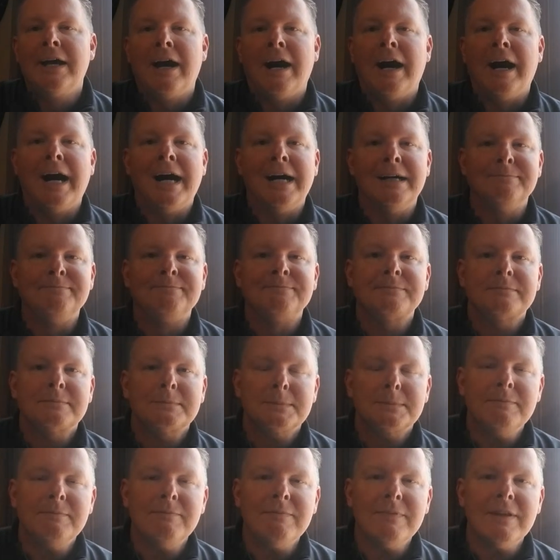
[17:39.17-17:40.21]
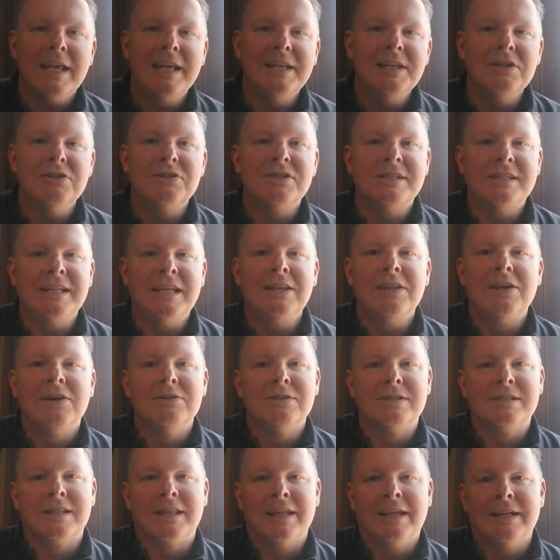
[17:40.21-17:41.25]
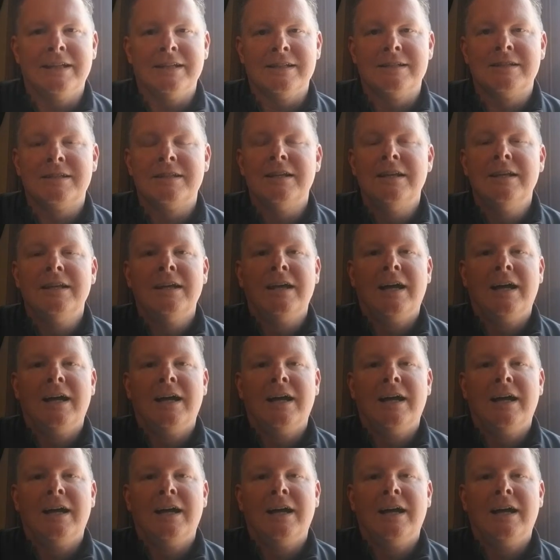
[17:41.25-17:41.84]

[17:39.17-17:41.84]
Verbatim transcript: Um, and you see those things.